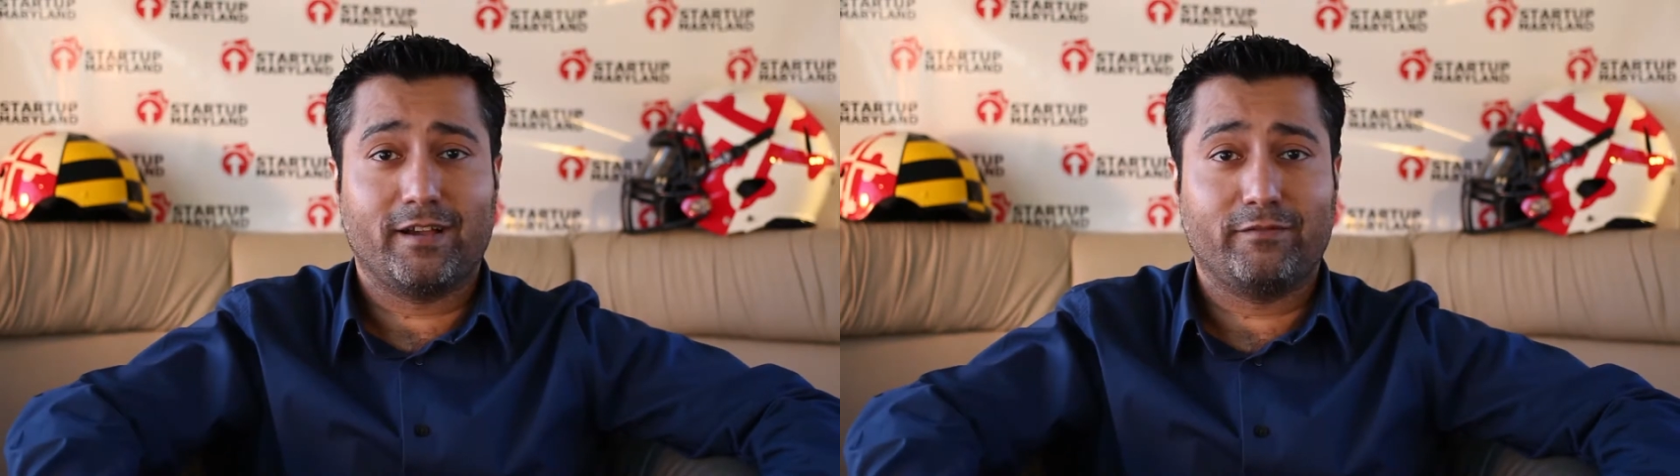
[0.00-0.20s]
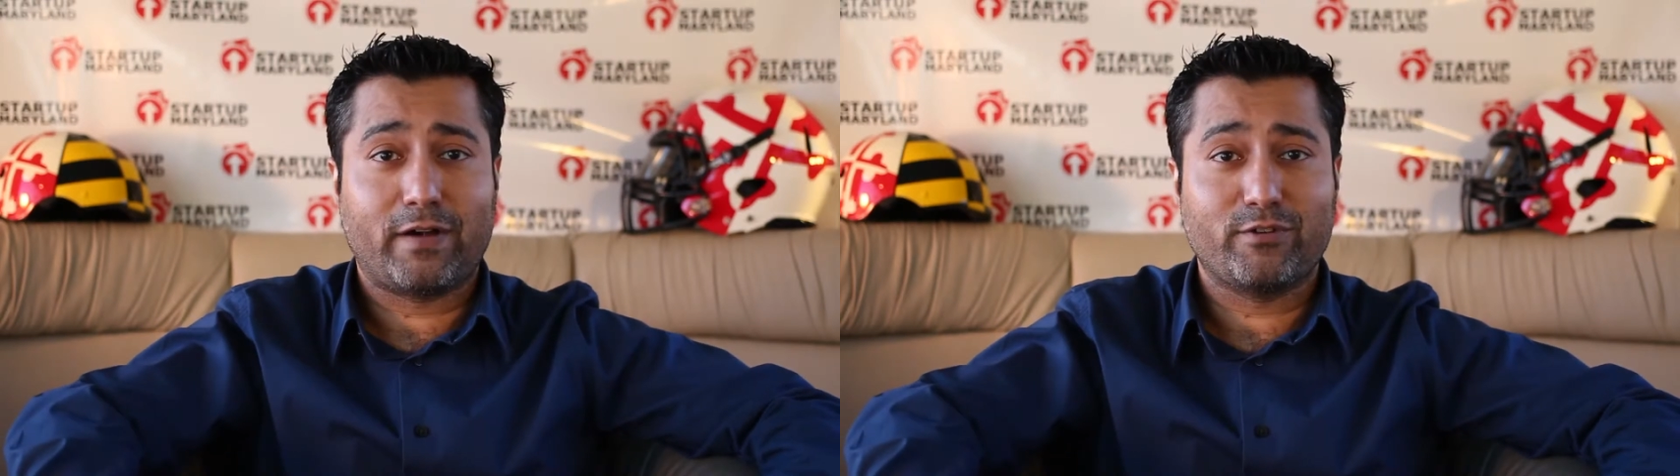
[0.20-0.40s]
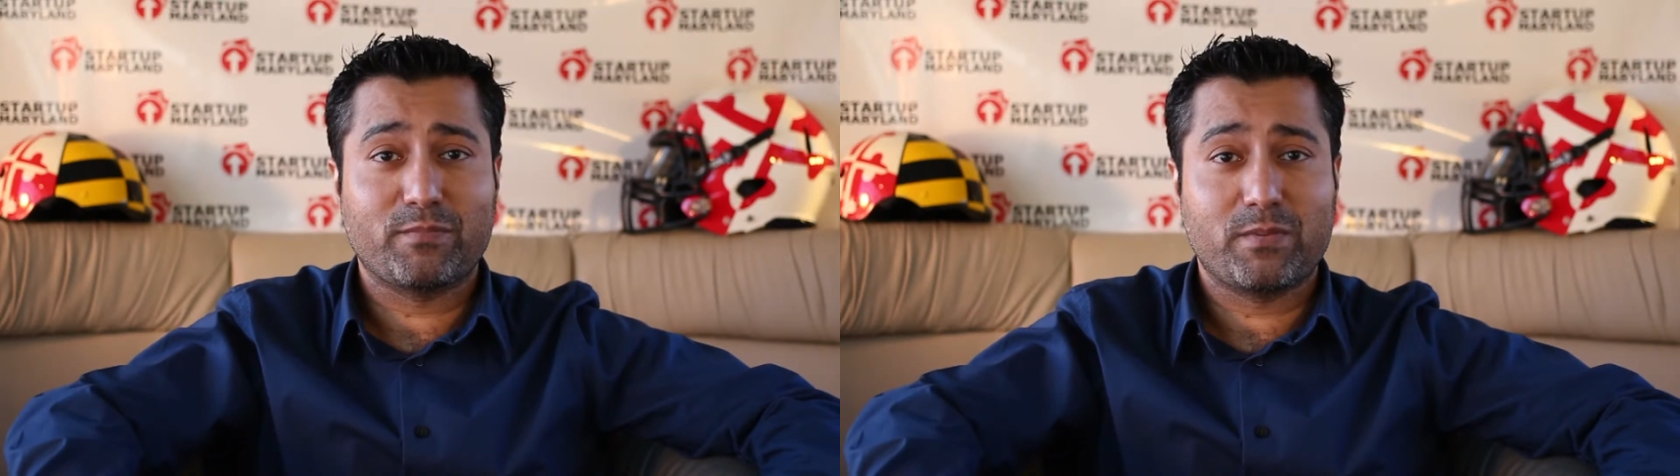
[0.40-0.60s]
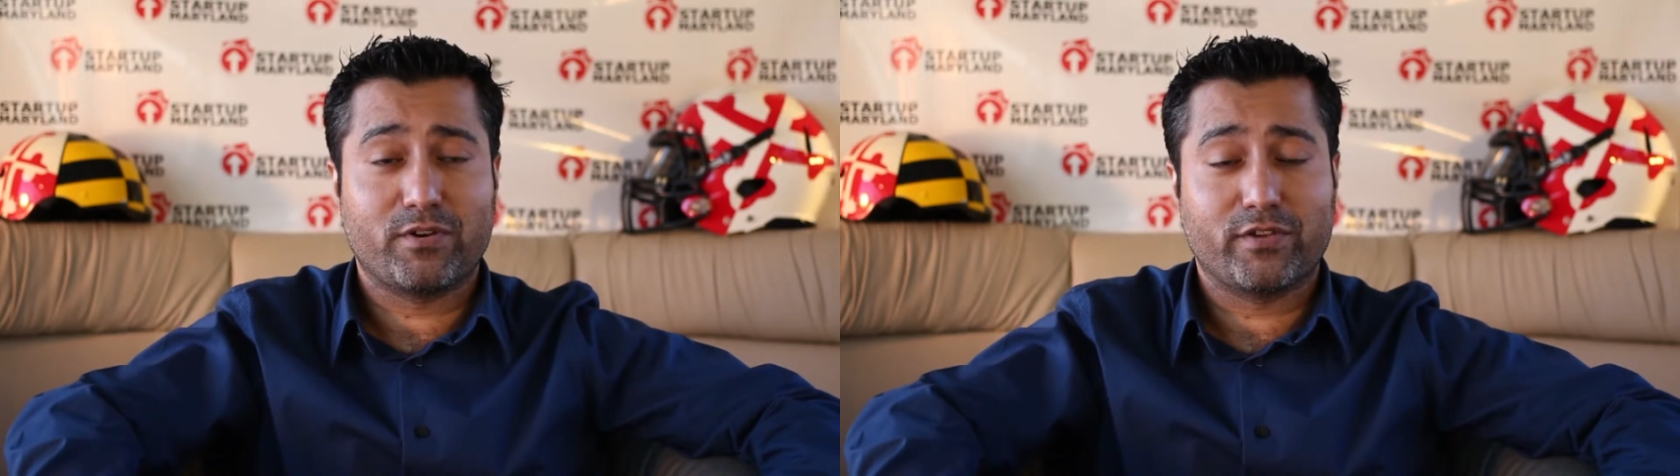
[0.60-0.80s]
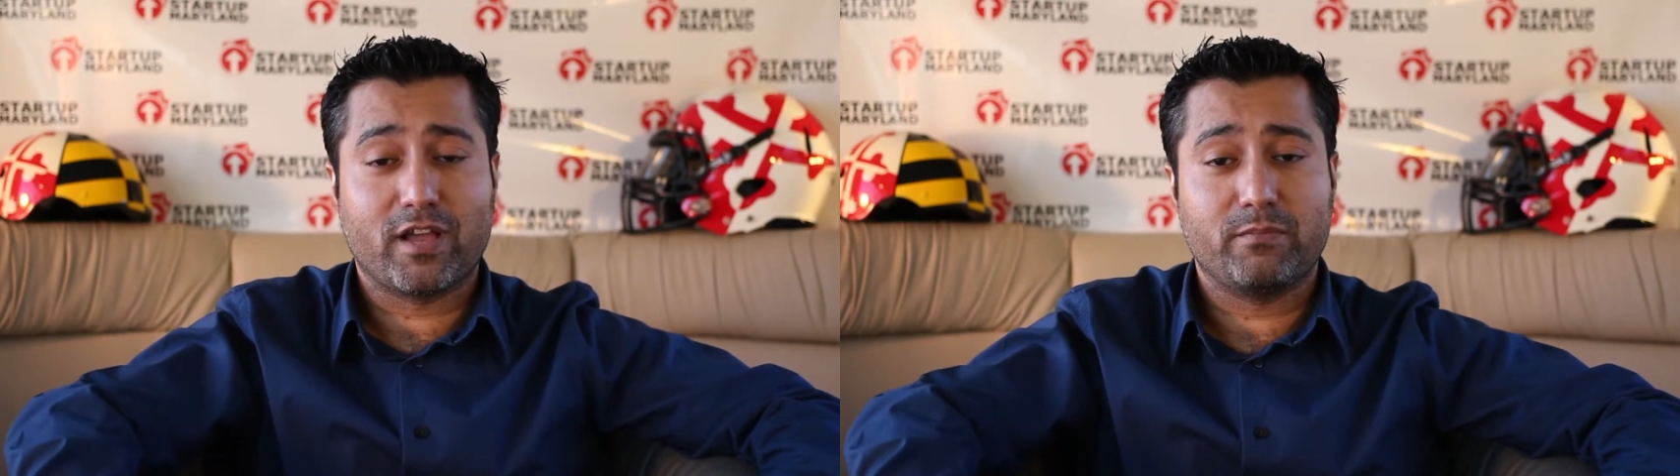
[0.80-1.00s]
founding
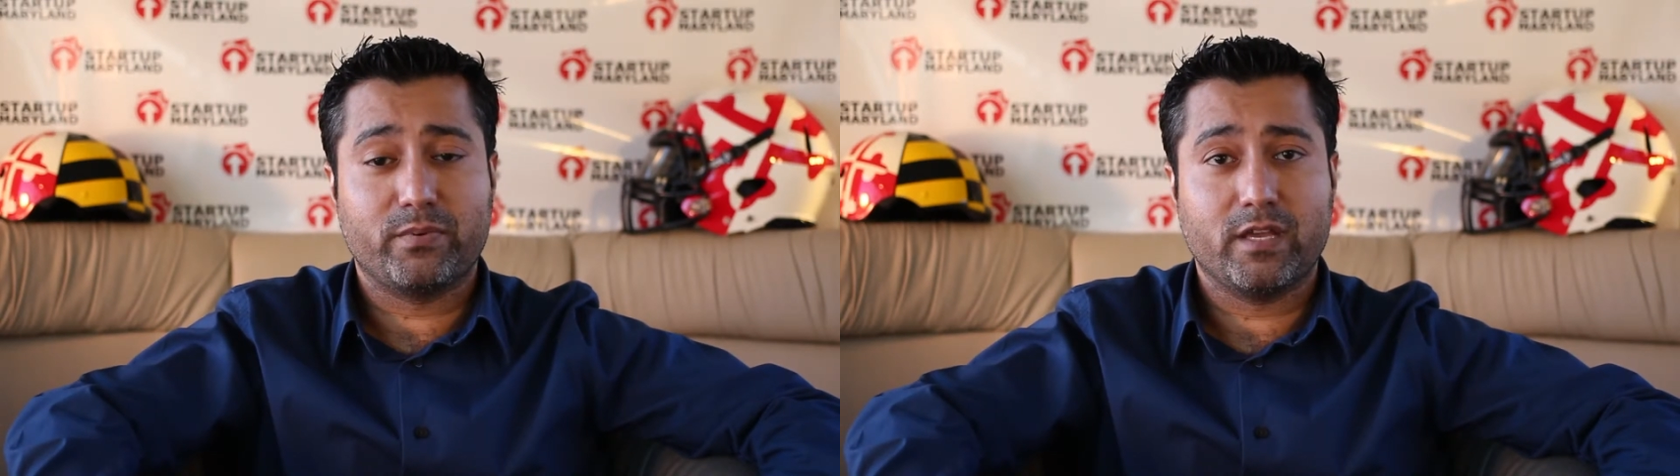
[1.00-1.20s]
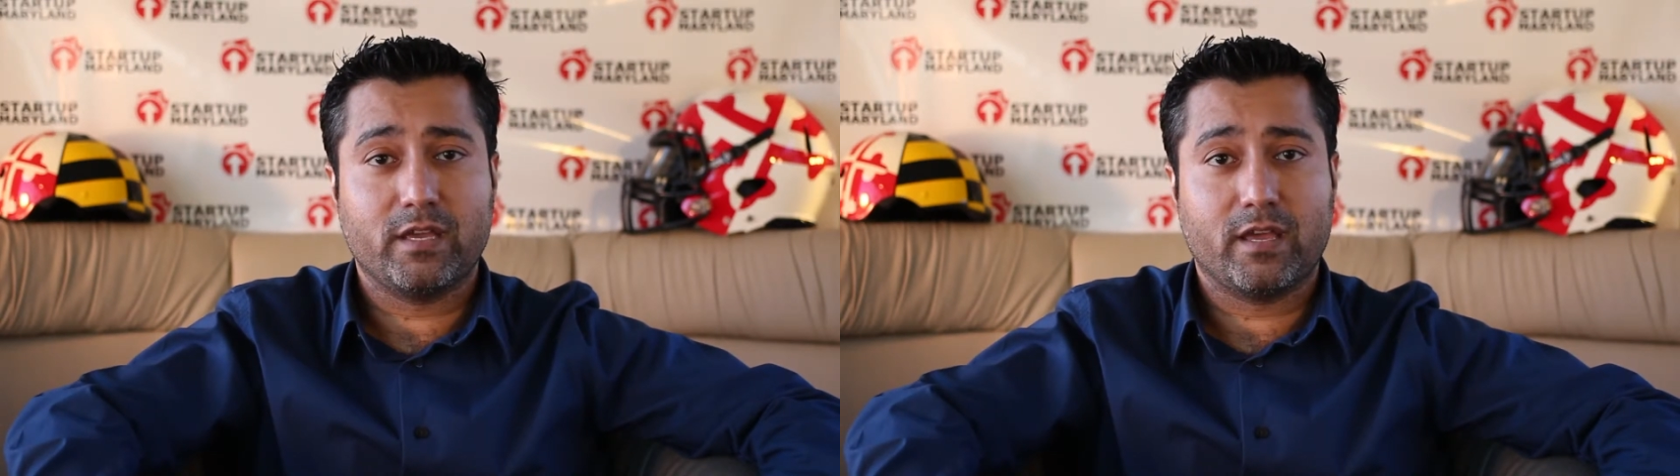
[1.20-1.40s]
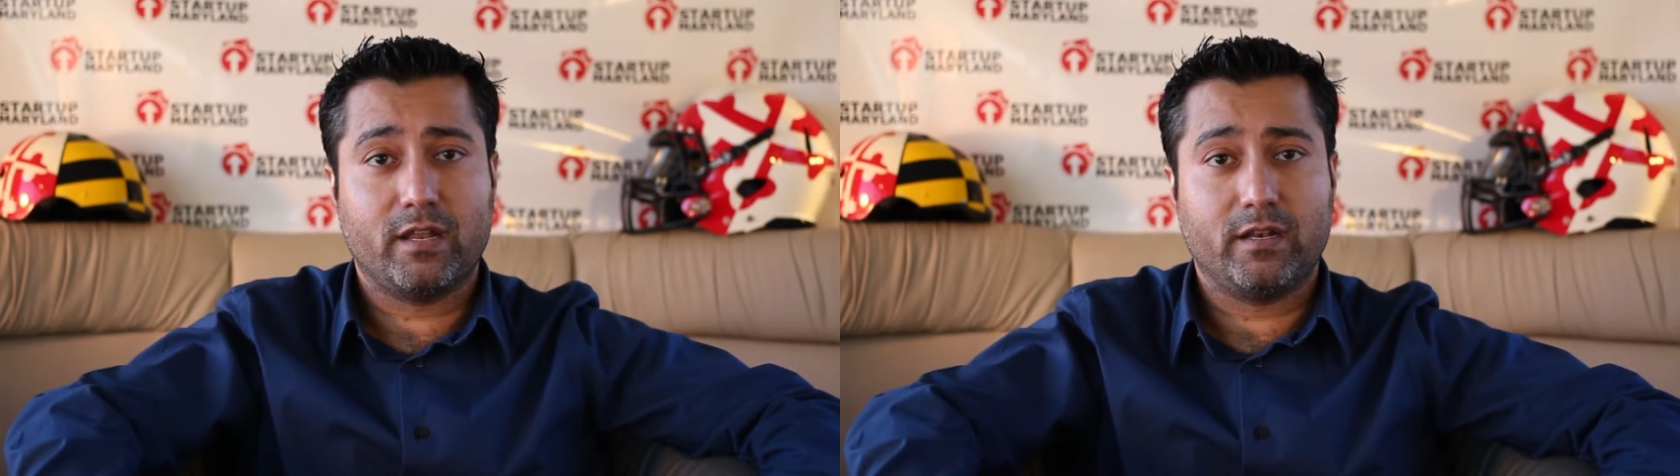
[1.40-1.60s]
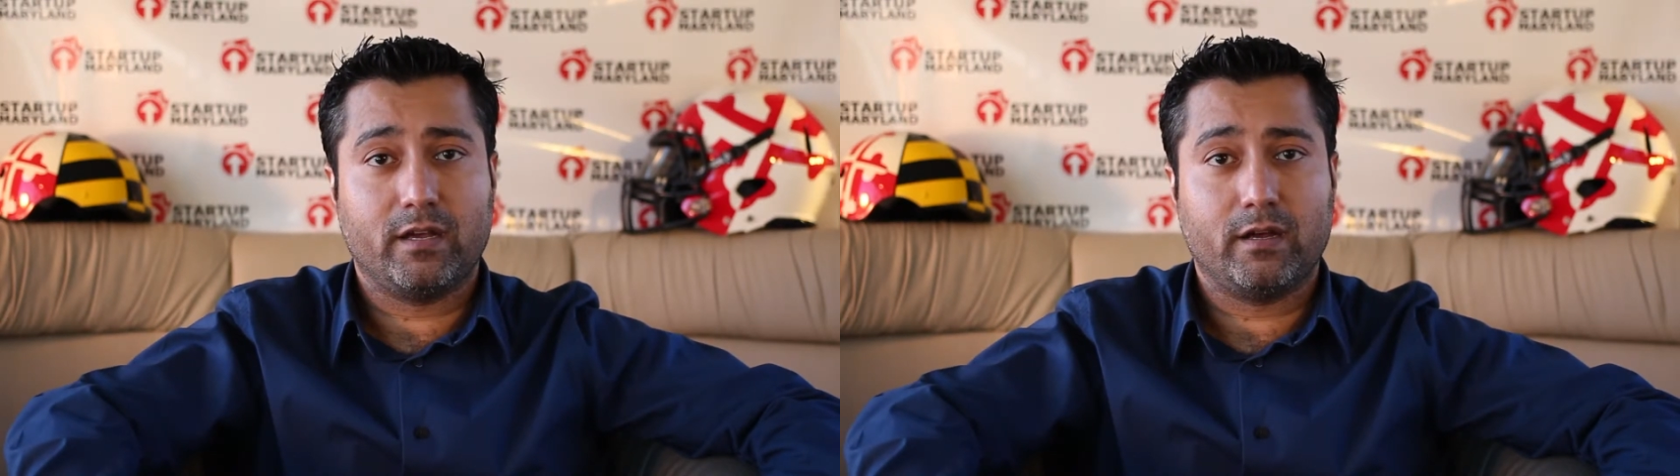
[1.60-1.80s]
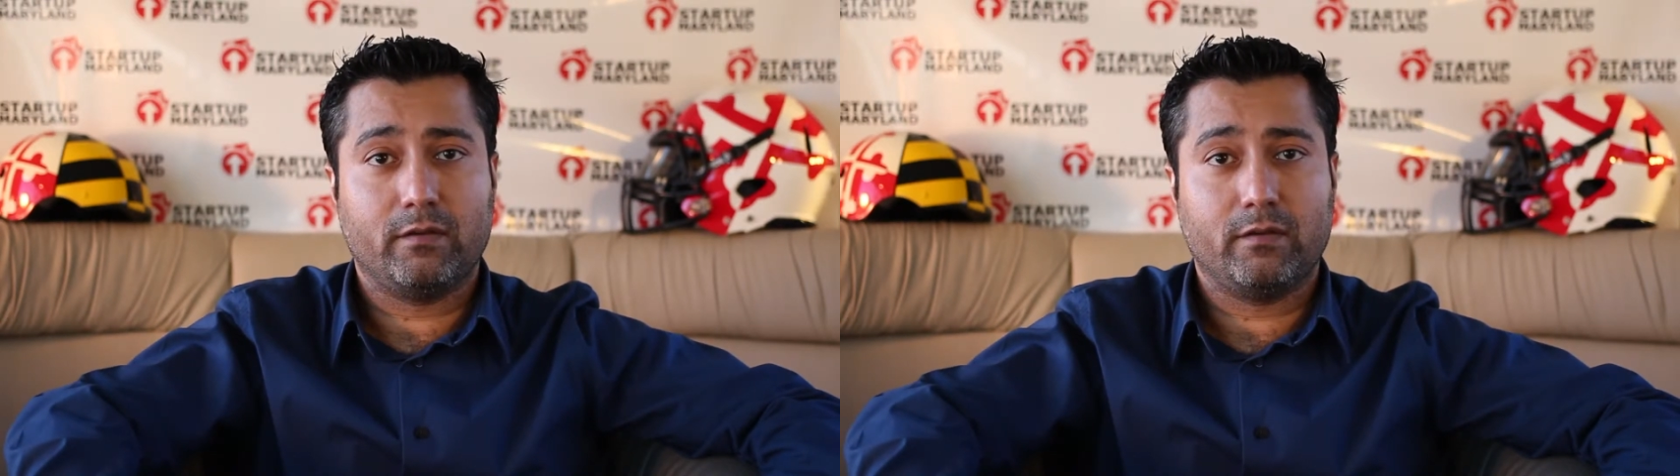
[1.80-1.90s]
member of the company, and